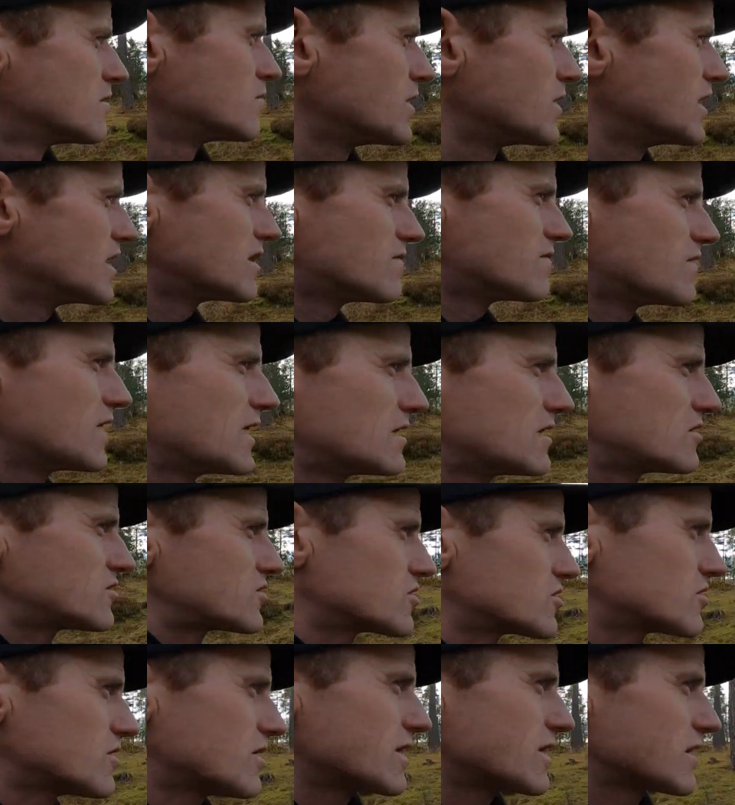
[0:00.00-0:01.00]
Wee
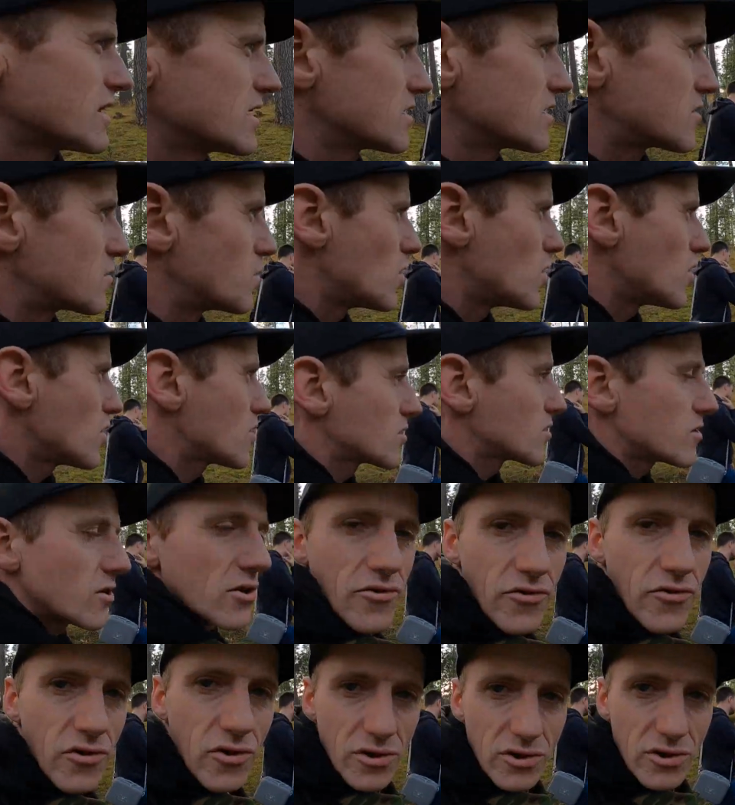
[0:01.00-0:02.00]
adventures like this, walking
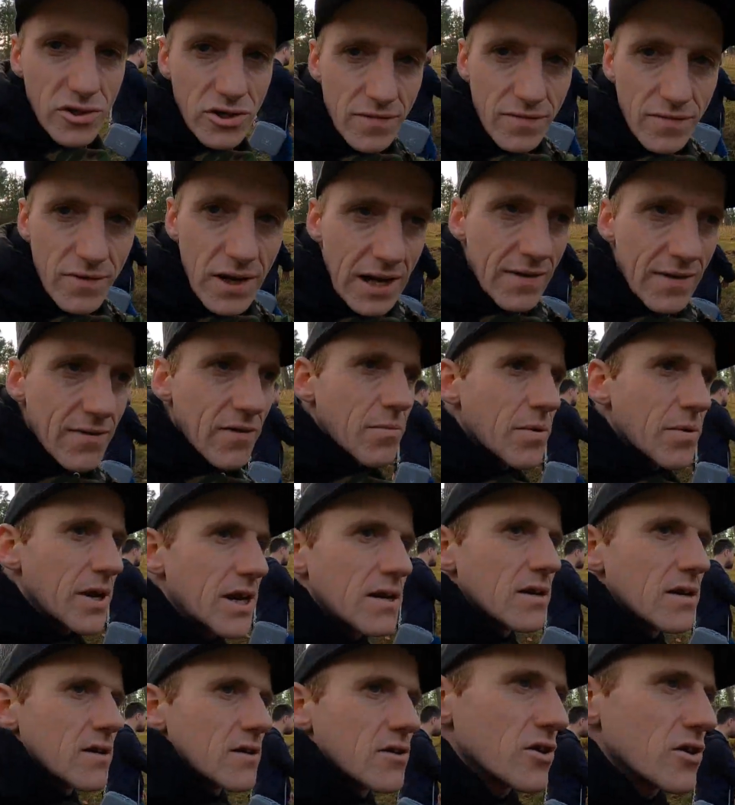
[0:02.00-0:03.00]
on roads you've never
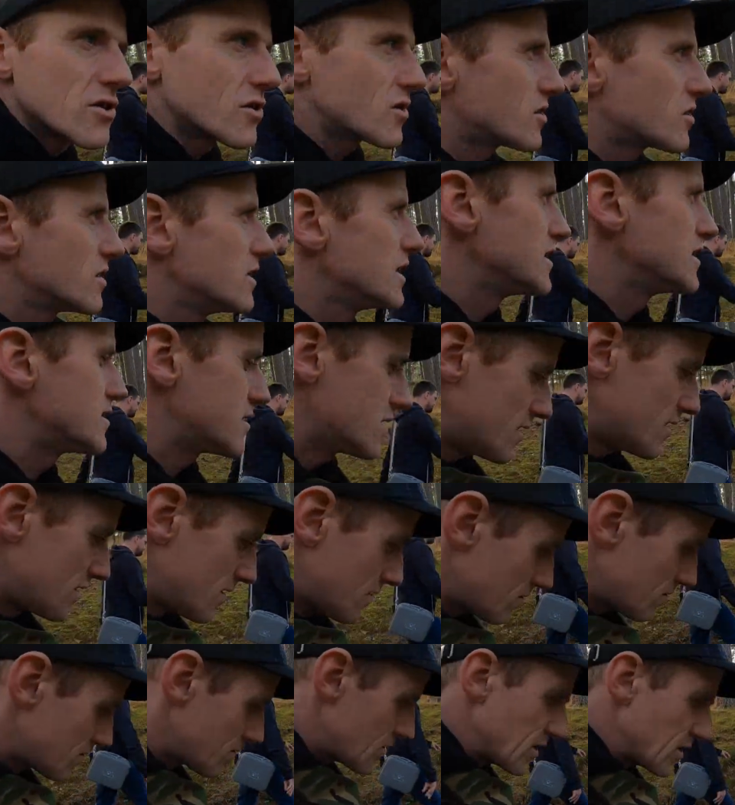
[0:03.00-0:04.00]
been. It's just
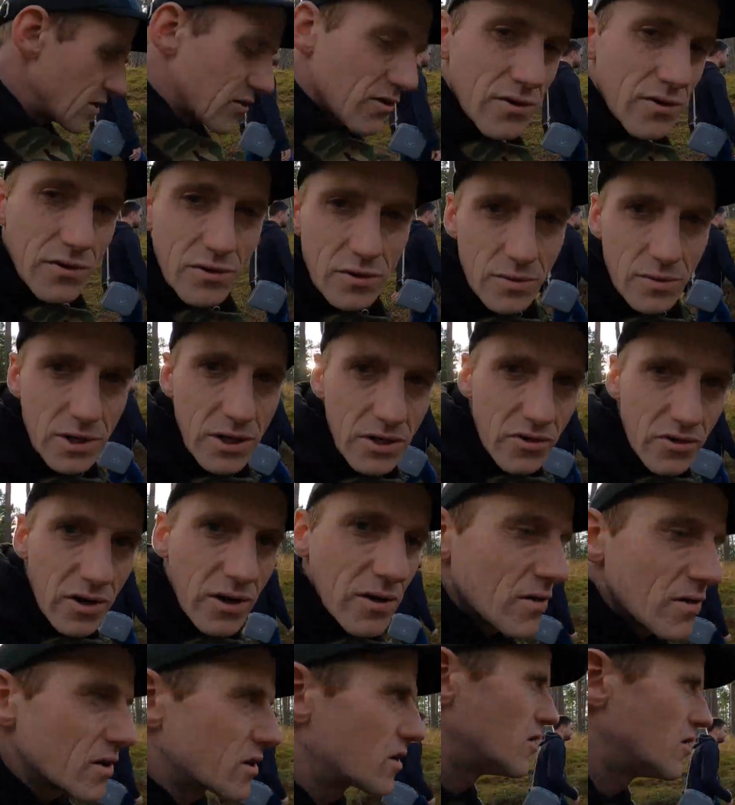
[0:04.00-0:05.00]
crazy when you don't know what's
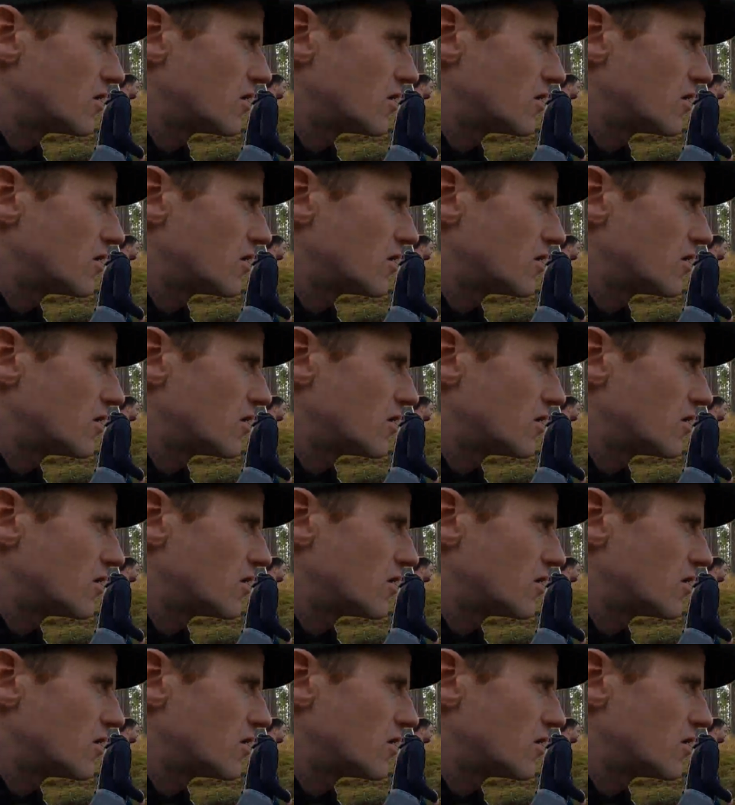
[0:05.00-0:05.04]
round the